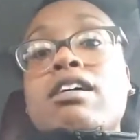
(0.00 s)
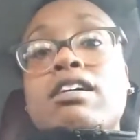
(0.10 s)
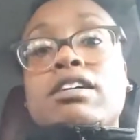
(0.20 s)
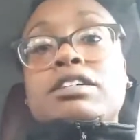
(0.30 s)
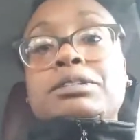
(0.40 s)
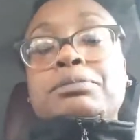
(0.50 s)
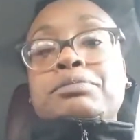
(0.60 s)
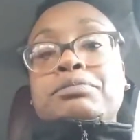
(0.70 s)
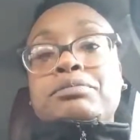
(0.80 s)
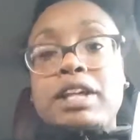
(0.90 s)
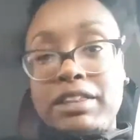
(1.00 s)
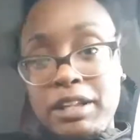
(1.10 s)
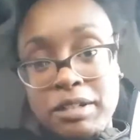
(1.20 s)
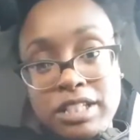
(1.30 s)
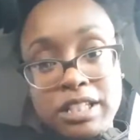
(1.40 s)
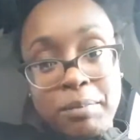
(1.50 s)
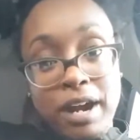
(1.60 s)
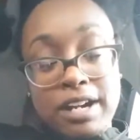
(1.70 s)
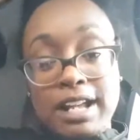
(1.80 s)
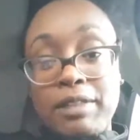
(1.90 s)
And then just the
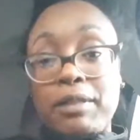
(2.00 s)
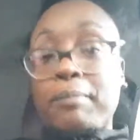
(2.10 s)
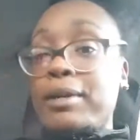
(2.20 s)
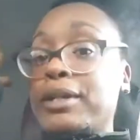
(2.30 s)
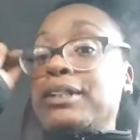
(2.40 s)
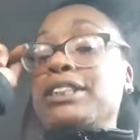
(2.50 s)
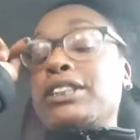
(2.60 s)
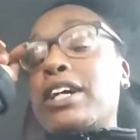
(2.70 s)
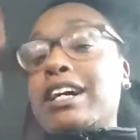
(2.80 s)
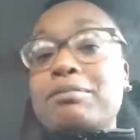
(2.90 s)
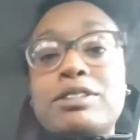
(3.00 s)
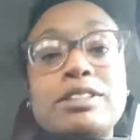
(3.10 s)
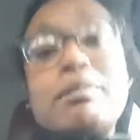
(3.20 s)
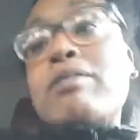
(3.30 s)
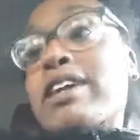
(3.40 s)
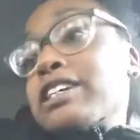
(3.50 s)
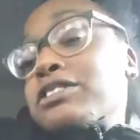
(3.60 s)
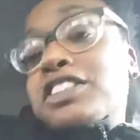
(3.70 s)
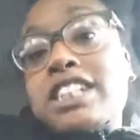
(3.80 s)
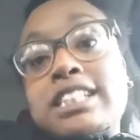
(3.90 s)
part down the middle, you know, I'm using my Ray
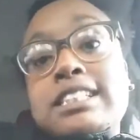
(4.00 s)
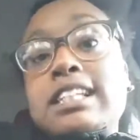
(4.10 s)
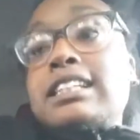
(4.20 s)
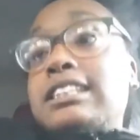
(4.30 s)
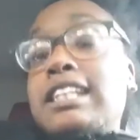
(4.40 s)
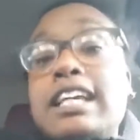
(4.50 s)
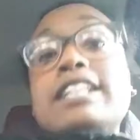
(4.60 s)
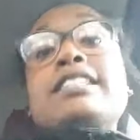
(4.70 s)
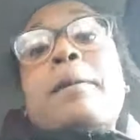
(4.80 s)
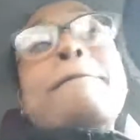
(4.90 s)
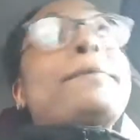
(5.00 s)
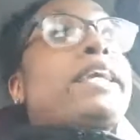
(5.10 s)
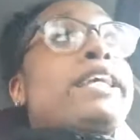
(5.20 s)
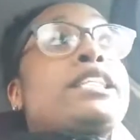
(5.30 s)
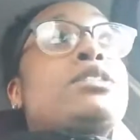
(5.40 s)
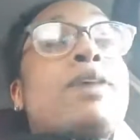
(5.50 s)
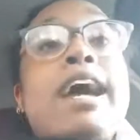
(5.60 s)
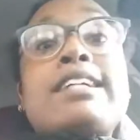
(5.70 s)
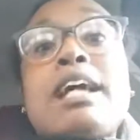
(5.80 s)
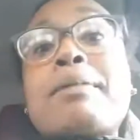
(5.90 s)
Nutrient Split Stick and some
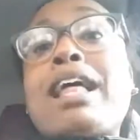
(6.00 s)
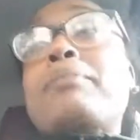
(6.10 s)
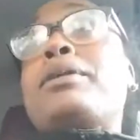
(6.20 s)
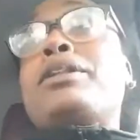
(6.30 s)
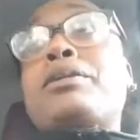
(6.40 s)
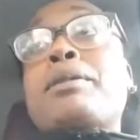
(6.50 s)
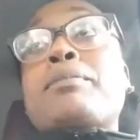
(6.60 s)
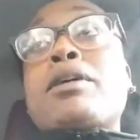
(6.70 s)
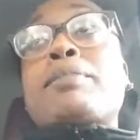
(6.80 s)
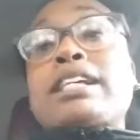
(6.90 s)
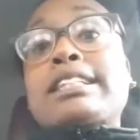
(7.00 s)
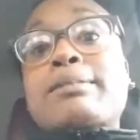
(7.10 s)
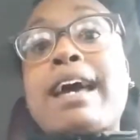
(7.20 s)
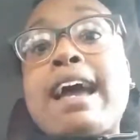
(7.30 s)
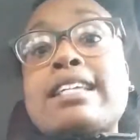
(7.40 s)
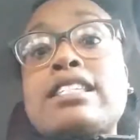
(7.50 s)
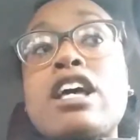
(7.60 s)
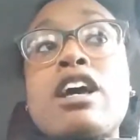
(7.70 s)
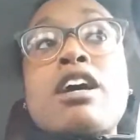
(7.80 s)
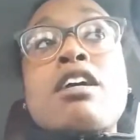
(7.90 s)
beeswax. I probably put a little bit more beeswax
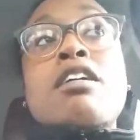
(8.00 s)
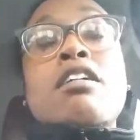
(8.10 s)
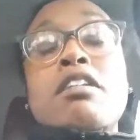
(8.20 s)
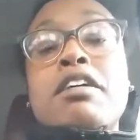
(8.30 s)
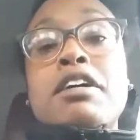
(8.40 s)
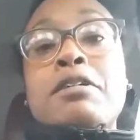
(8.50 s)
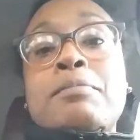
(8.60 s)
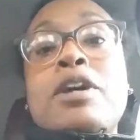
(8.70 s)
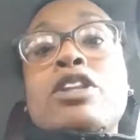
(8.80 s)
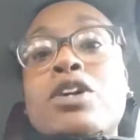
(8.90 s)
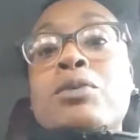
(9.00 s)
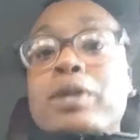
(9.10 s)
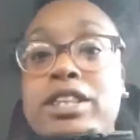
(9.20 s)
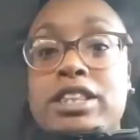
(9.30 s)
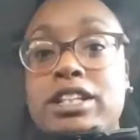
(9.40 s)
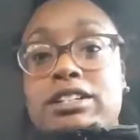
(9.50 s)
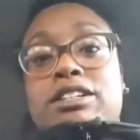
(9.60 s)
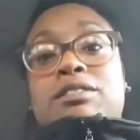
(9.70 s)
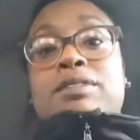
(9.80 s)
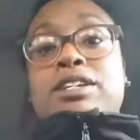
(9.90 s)
along with
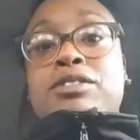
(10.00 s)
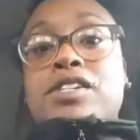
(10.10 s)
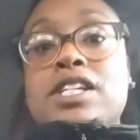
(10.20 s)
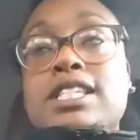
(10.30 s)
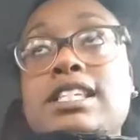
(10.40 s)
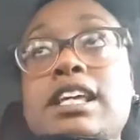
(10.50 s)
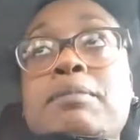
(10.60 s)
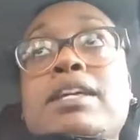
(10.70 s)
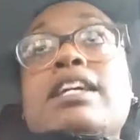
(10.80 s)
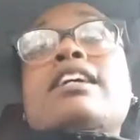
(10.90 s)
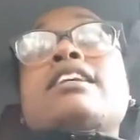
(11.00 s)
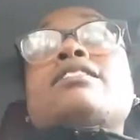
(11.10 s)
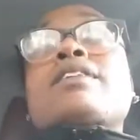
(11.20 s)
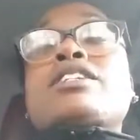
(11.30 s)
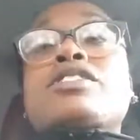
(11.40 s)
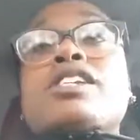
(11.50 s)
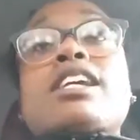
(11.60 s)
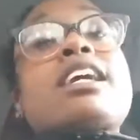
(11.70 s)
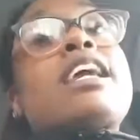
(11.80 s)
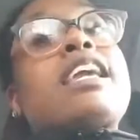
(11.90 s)
the Ray Nutrient Stick, because the Ray
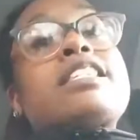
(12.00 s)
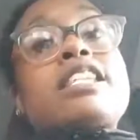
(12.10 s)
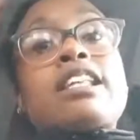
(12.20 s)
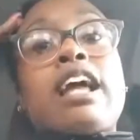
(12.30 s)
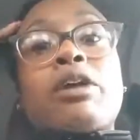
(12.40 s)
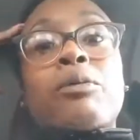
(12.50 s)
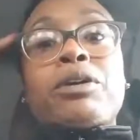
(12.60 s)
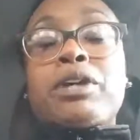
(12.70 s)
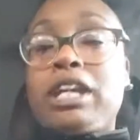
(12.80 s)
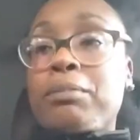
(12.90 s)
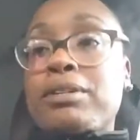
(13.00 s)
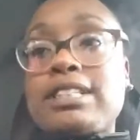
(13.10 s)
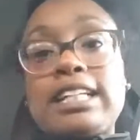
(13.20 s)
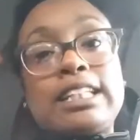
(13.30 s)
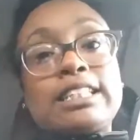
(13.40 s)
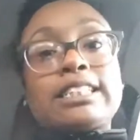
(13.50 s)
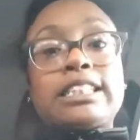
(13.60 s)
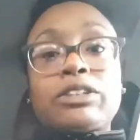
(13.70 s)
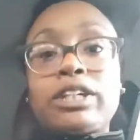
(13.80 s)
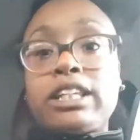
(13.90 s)
Nutrient, it gets it like real heat protected and
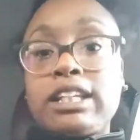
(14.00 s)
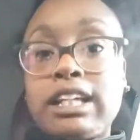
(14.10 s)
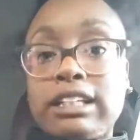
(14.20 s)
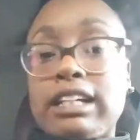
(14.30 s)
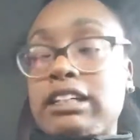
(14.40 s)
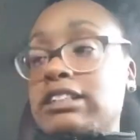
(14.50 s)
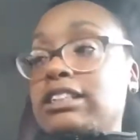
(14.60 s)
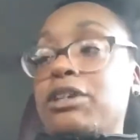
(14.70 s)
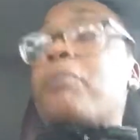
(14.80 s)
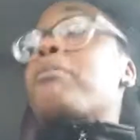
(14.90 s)
silky looking like a silk